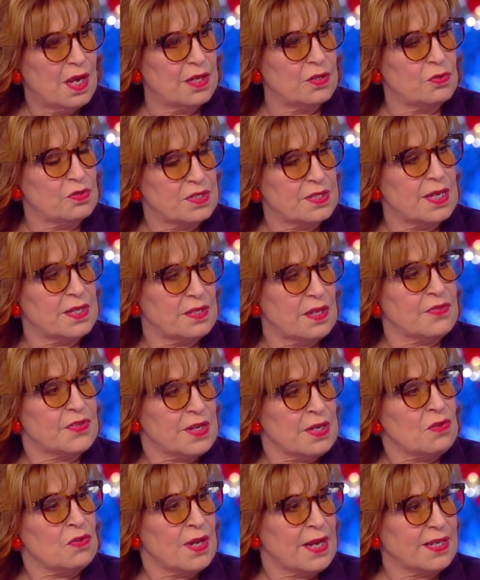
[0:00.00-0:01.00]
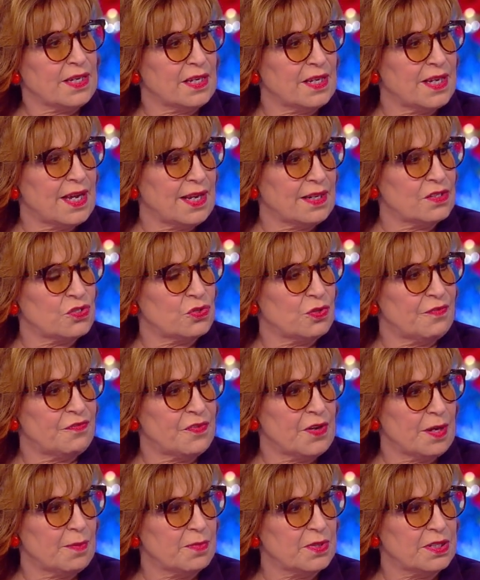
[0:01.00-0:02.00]
and you say that they're like a gangster
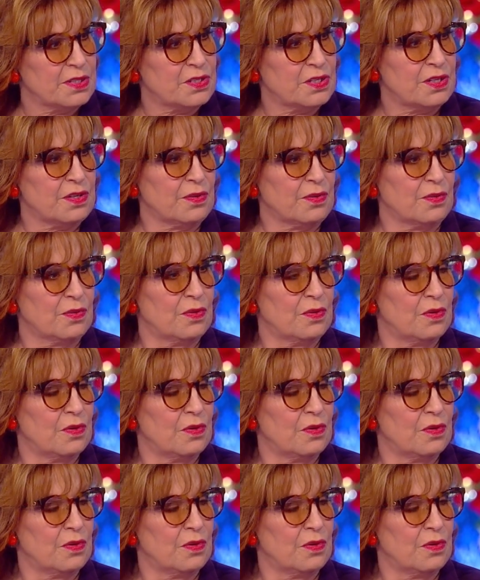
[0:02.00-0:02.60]
family, too.